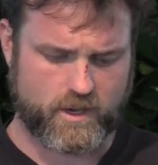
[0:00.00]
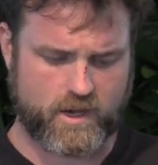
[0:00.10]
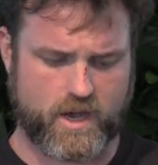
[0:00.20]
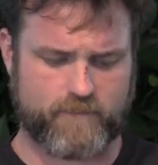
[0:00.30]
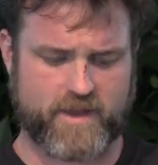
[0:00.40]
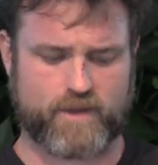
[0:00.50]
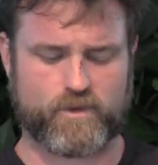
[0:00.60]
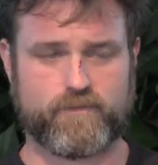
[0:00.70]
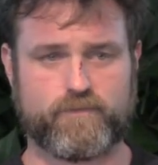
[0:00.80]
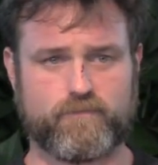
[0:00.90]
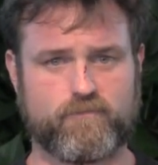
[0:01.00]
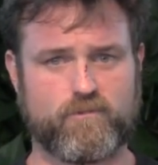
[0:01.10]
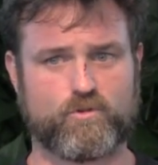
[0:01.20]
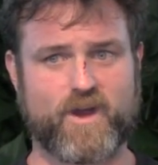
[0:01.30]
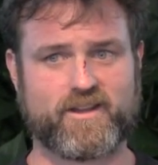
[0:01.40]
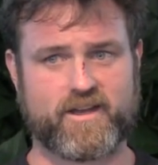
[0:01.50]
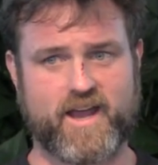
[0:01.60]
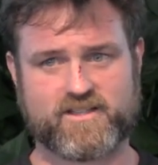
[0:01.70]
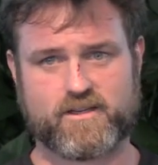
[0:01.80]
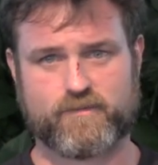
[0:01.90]
And we've greatly
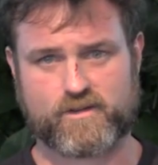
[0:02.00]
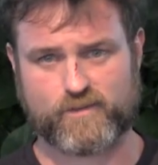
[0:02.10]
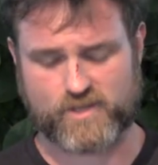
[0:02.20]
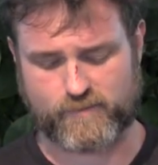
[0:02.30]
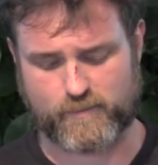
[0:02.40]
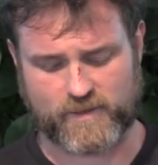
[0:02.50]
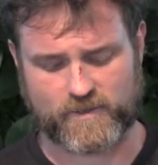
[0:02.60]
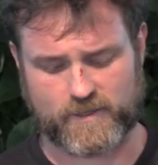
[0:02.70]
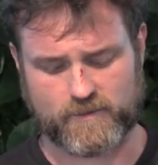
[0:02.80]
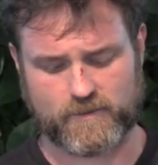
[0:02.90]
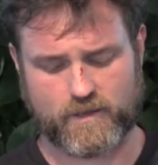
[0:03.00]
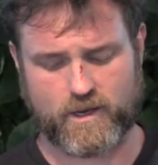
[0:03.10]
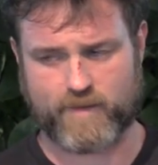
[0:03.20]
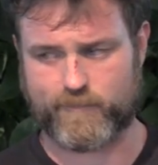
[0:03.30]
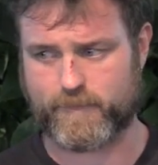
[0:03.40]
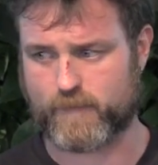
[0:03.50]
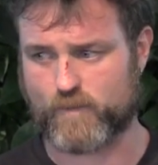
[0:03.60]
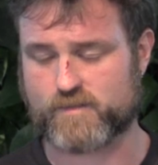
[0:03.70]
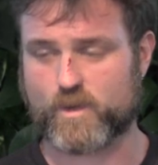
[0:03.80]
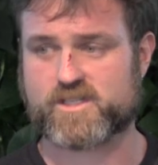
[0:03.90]
enhanced the observability,
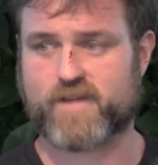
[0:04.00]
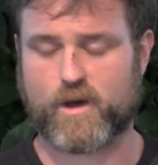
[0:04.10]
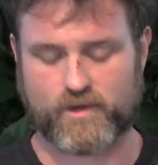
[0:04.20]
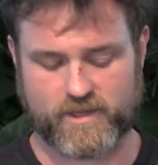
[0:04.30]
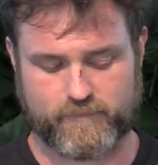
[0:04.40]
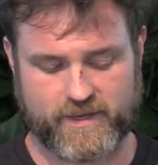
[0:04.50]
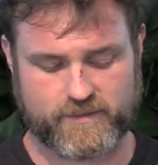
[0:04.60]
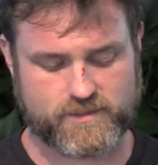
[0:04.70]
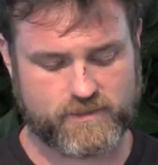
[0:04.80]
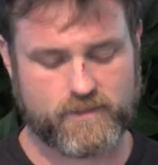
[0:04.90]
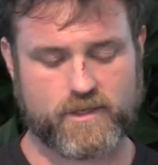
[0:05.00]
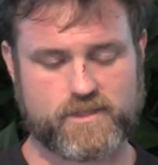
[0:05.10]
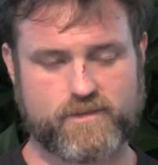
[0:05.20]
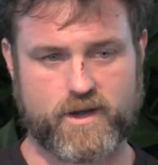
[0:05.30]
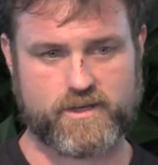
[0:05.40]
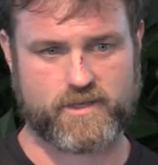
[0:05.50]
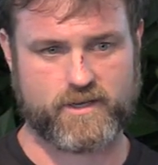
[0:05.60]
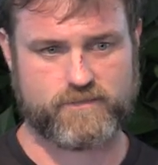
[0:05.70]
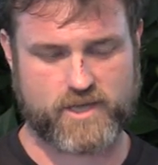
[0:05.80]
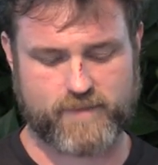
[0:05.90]
what's available in the beans as far as
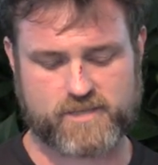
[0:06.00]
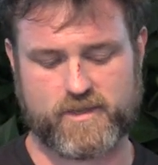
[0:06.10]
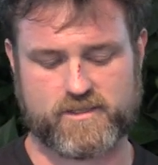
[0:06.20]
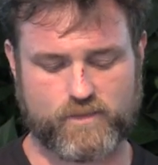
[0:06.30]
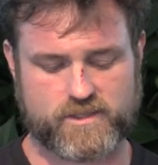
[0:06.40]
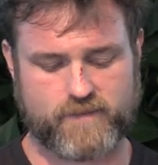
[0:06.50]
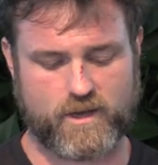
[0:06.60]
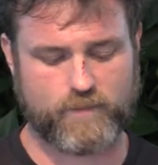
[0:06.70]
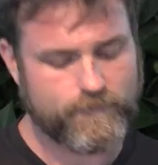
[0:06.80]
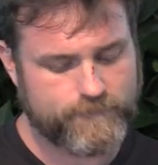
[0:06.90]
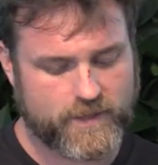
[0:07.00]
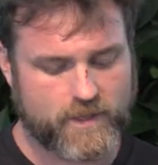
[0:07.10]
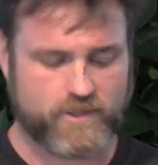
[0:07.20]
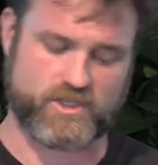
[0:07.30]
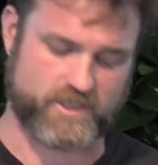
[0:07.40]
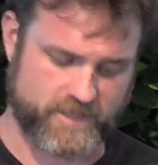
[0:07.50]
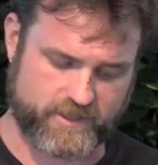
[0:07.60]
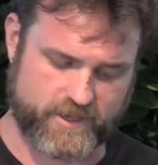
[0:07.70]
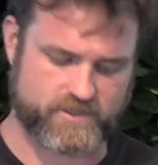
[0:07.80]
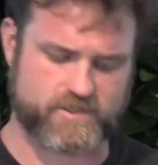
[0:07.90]
JMX beans and what's available. GC
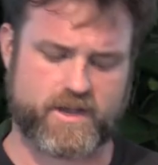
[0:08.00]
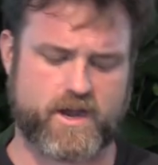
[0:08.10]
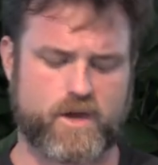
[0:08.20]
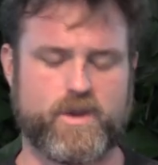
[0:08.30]
details is there.